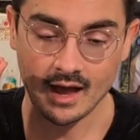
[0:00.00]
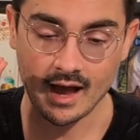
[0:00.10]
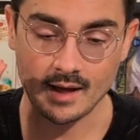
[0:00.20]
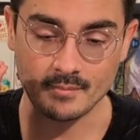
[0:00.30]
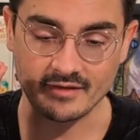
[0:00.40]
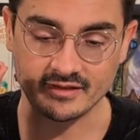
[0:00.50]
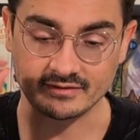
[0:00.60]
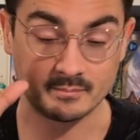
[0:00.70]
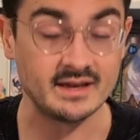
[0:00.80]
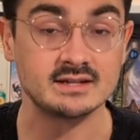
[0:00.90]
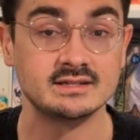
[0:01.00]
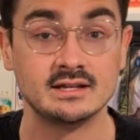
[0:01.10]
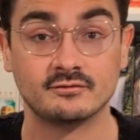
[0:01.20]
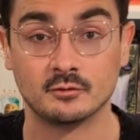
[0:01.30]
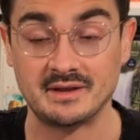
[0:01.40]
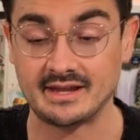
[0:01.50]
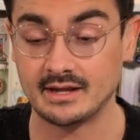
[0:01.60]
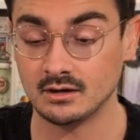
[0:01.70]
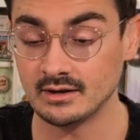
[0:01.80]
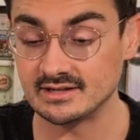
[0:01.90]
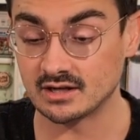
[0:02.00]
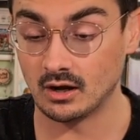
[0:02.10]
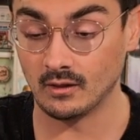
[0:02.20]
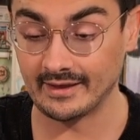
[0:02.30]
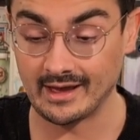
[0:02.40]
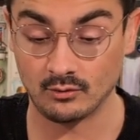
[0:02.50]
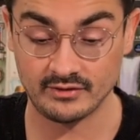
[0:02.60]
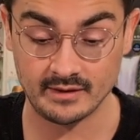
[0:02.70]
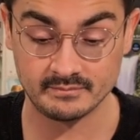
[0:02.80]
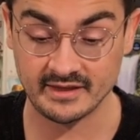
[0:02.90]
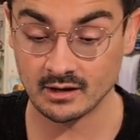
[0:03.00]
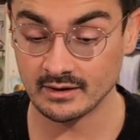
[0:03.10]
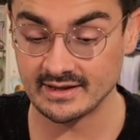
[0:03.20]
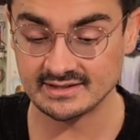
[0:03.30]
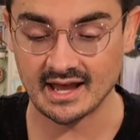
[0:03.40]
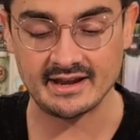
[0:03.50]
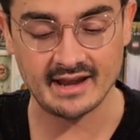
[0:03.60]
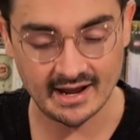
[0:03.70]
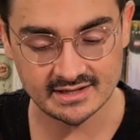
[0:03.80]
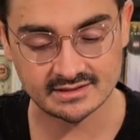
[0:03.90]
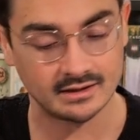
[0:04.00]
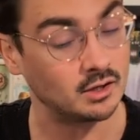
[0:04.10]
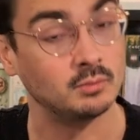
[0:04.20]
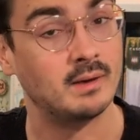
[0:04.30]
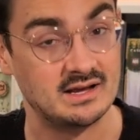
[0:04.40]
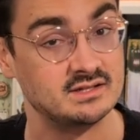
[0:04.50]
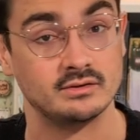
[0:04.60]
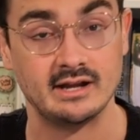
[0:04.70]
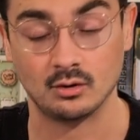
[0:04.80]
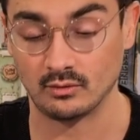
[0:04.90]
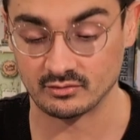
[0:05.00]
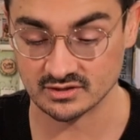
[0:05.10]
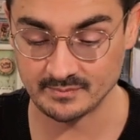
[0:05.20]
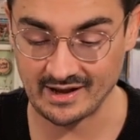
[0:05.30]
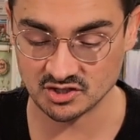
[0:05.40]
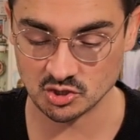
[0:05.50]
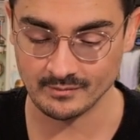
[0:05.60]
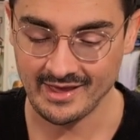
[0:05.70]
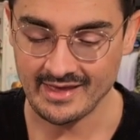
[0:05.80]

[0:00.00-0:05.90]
I think the biggest thing for me here is calling out that there is a nice little puzzle here with respect to